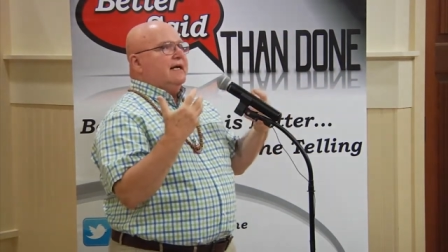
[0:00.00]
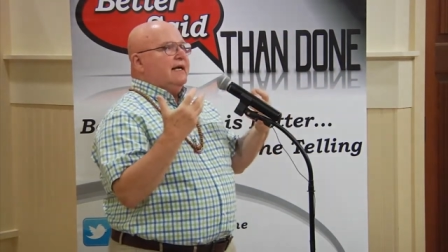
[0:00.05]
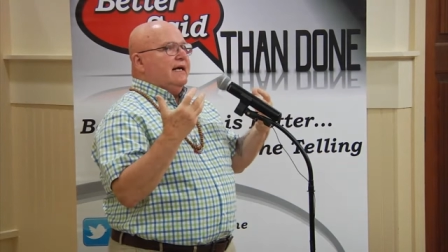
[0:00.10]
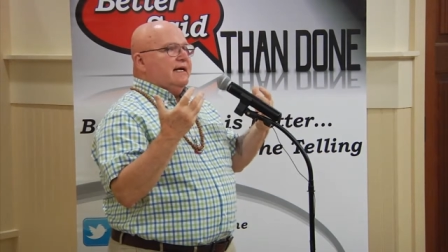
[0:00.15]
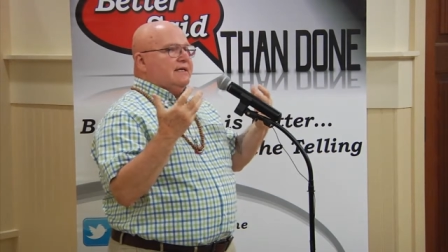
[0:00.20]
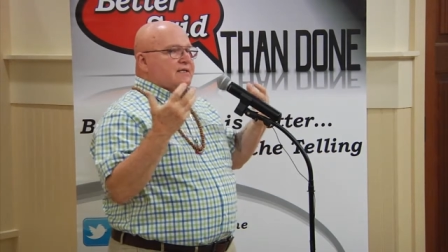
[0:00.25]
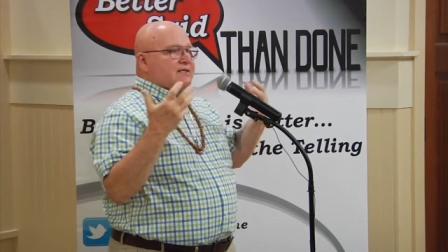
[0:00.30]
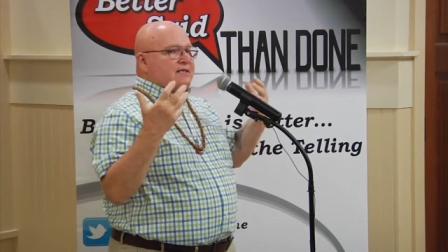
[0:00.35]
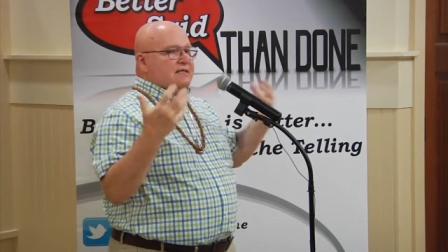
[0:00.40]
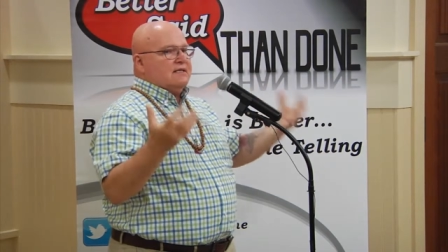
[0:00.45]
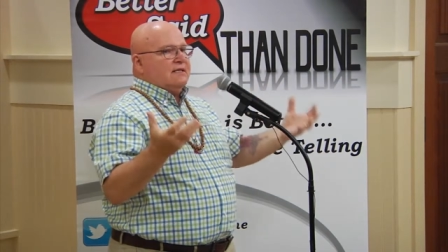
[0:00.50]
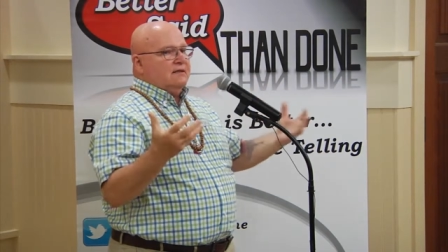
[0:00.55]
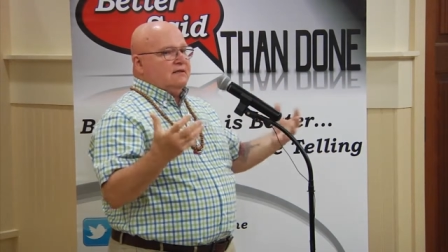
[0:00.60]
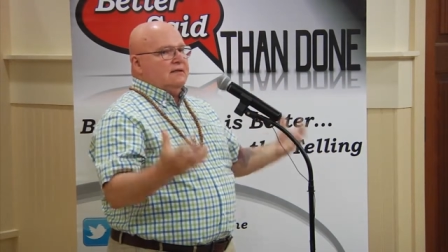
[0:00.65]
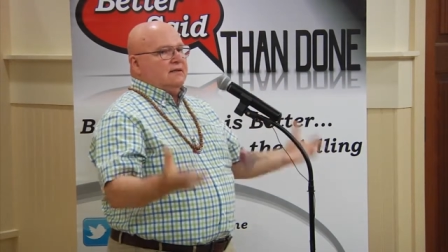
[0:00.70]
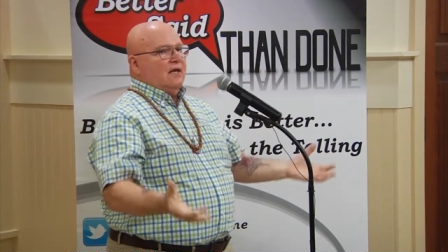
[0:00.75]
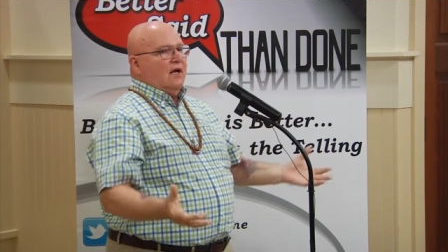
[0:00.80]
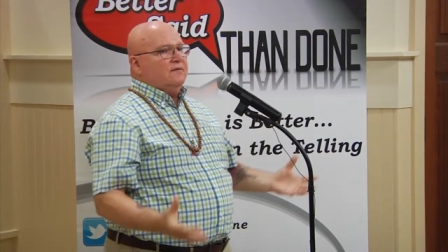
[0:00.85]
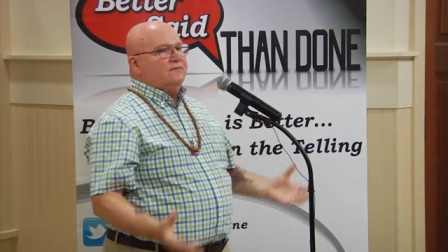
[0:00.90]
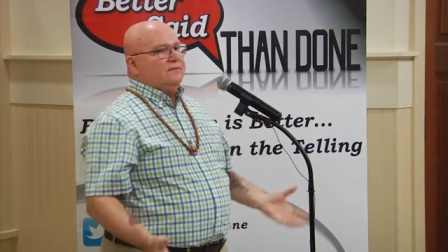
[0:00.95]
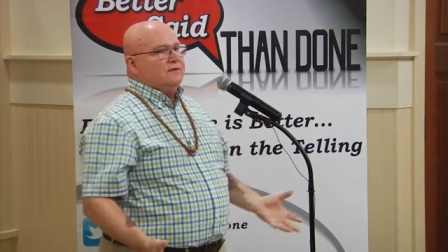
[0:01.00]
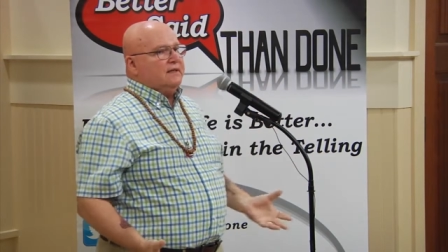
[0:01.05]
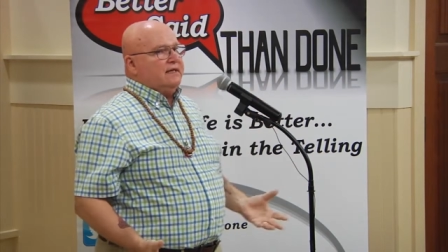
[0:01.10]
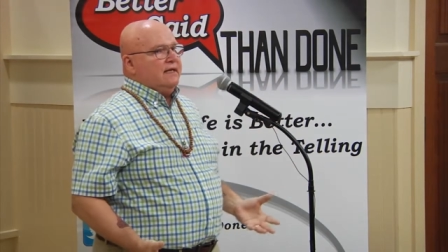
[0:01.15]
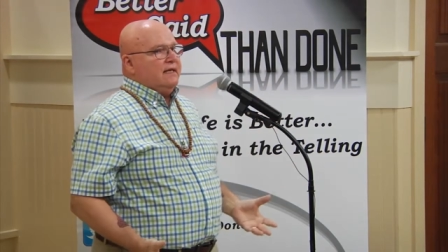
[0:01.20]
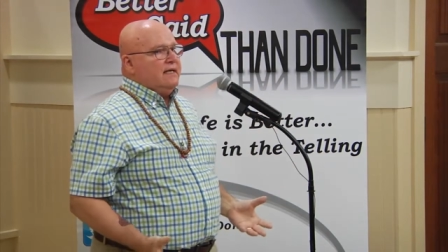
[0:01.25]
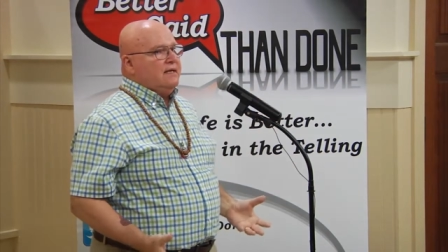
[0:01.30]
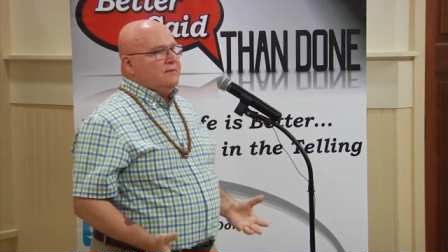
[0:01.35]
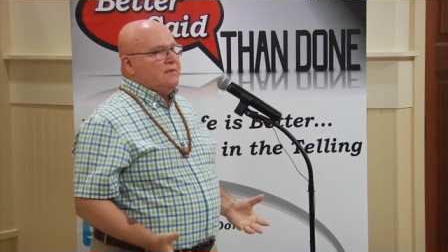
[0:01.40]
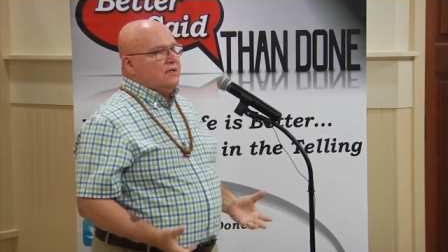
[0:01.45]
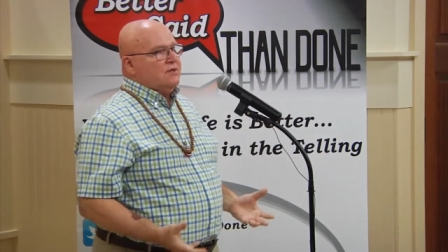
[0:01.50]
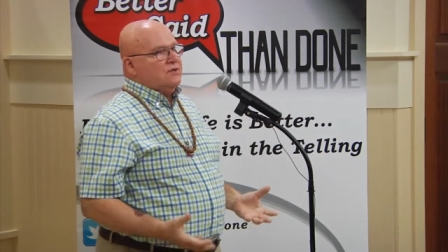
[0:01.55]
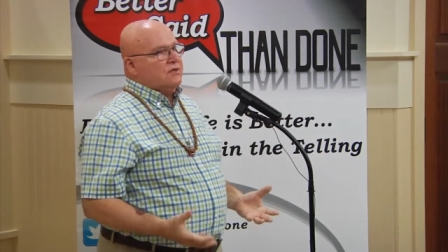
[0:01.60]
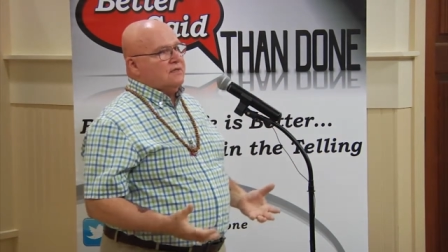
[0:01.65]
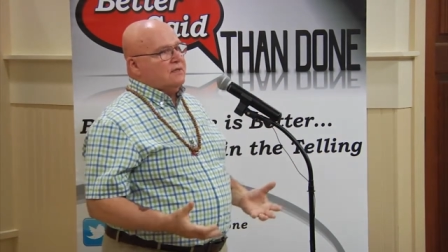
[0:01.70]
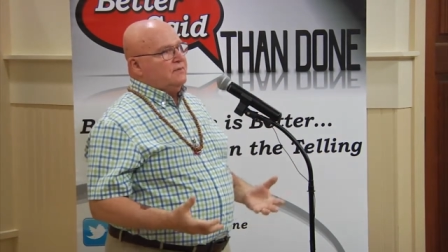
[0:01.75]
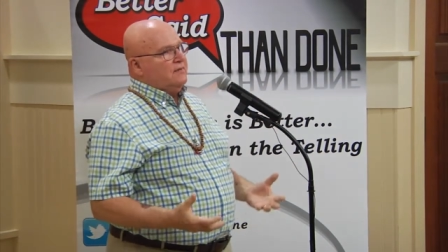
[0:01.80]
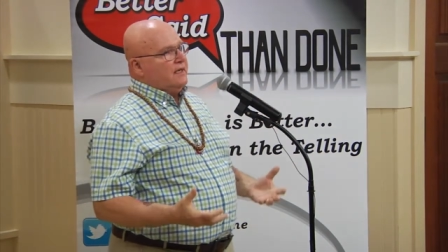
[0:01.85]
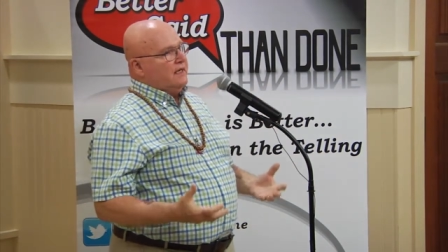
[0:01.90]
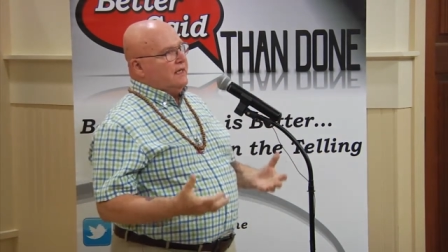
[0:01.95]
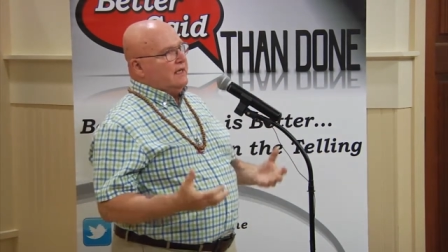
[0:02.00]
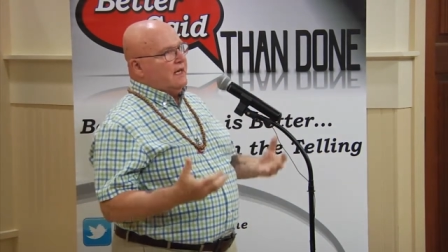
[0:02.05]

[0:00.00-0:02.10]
It's just a lovely image to me.